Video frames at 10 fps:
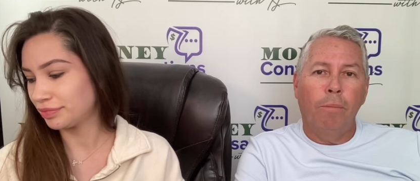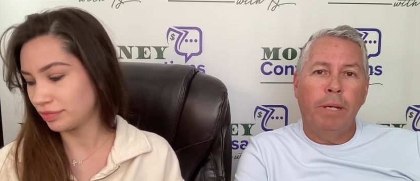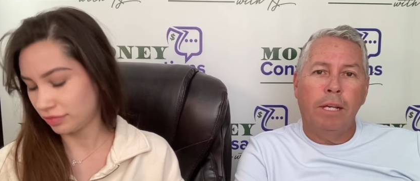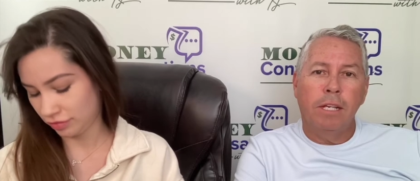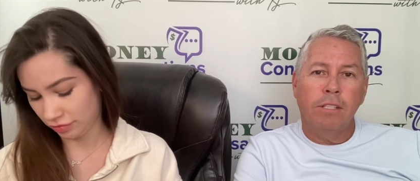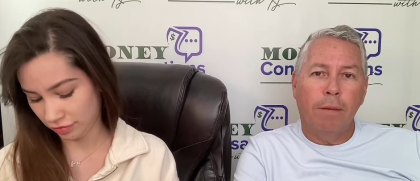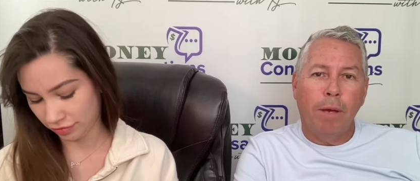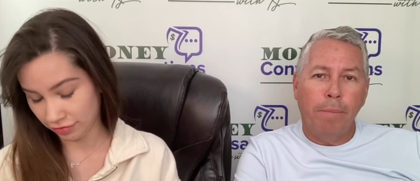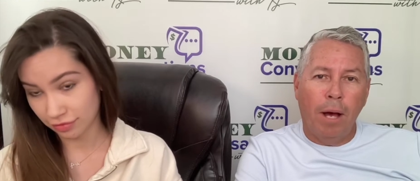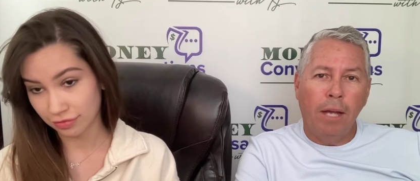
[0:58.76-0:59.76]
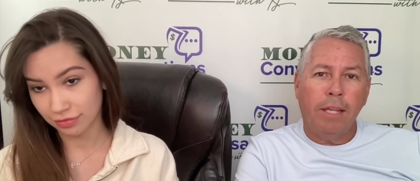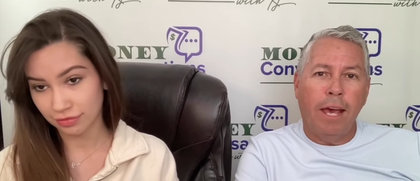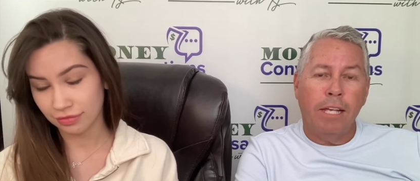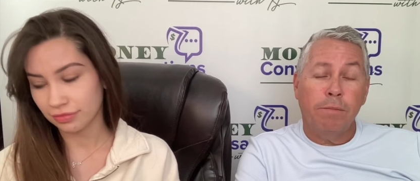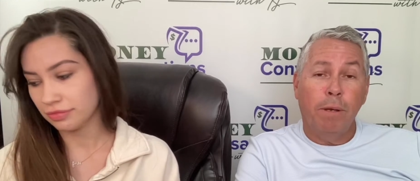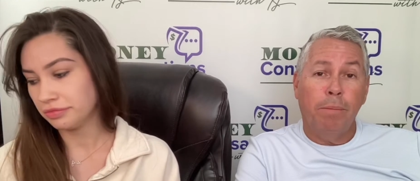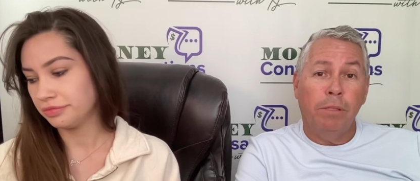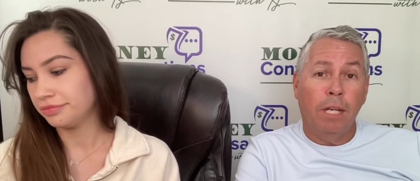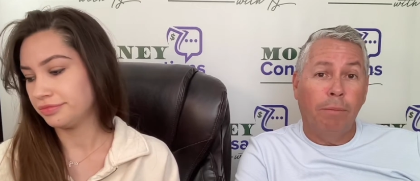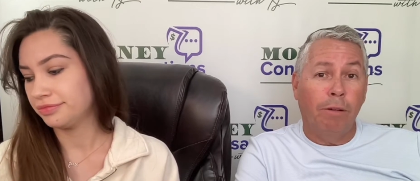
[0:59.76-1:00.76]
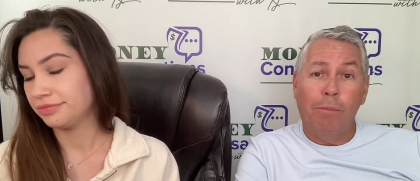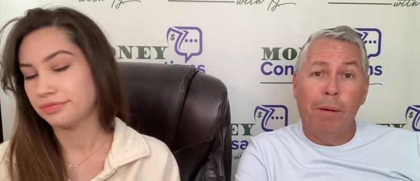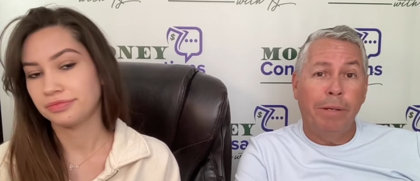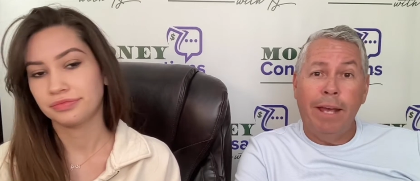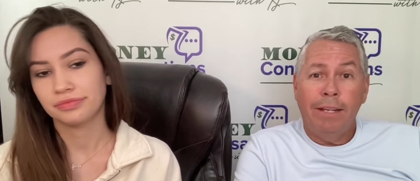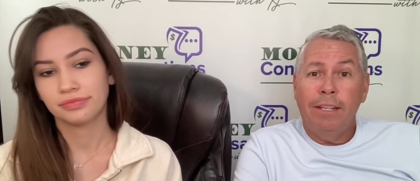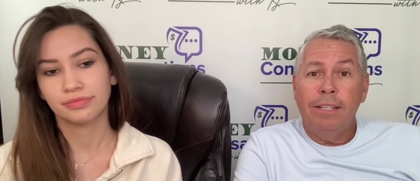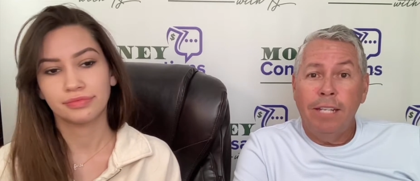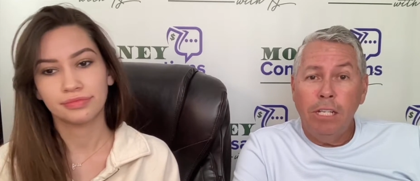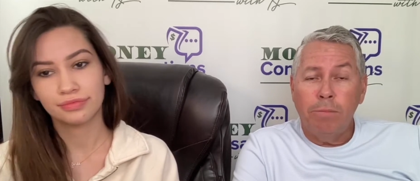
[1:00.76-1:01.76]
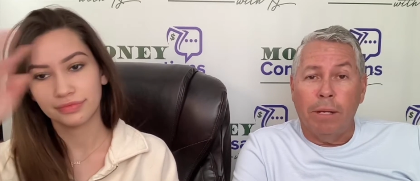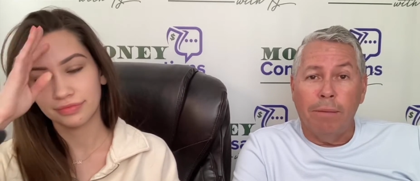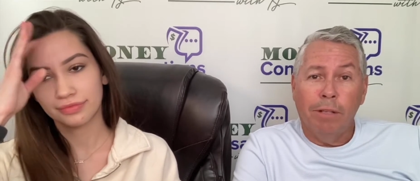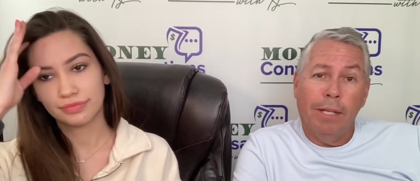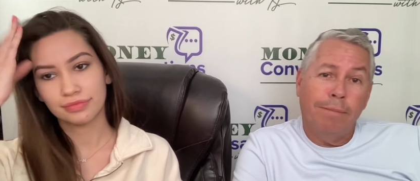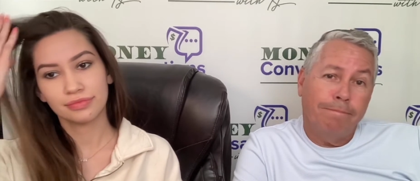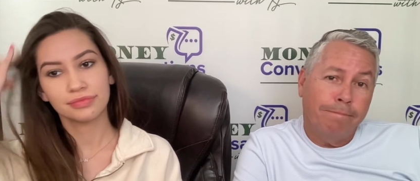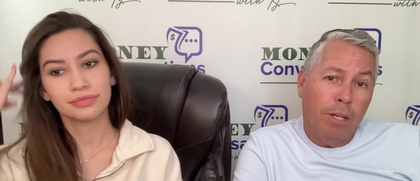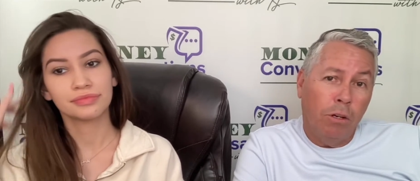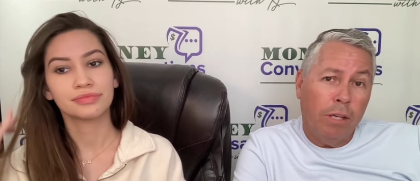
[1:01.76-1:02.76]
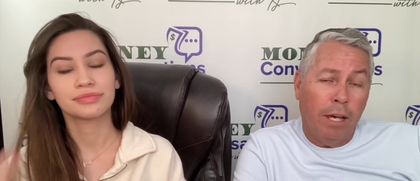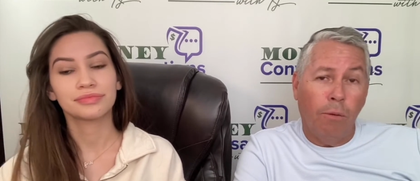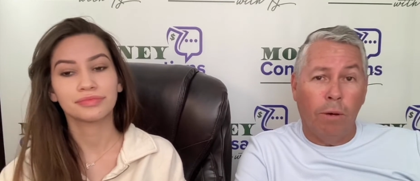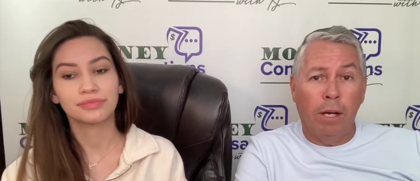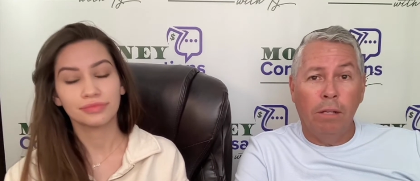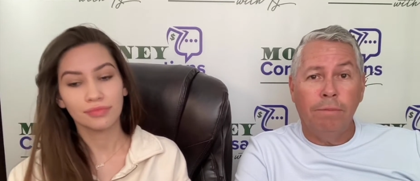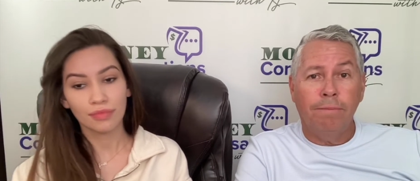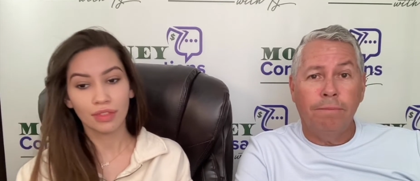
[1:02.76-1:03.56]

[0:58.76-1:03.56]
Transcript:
Speaker 1: because on my podcast, people tell me, well, mom and dad didn't teach me. I'm like, okay, well,